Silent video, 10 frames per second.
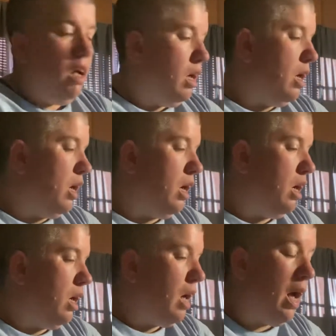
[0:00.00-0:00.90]

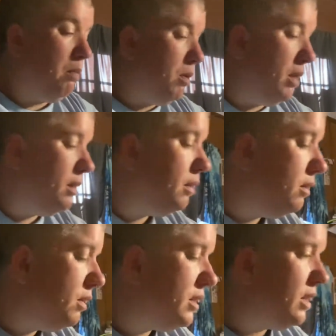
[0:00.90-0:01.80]
Hybrid,
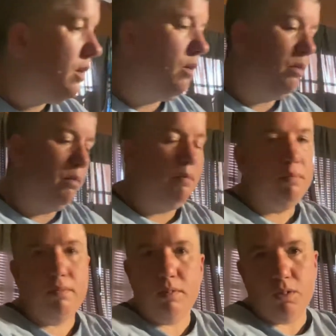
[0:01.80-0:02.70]
so
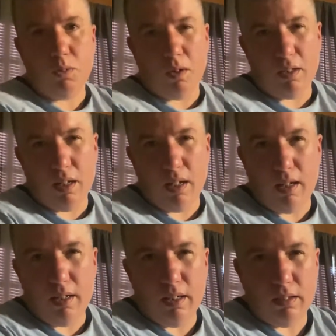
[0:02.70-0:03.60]
they'll do online
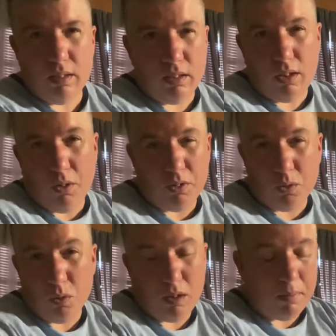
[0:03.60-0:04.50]
and go to
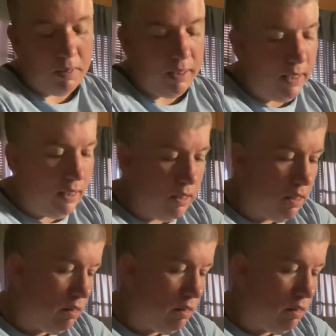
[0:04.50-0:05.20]
school a couple of days.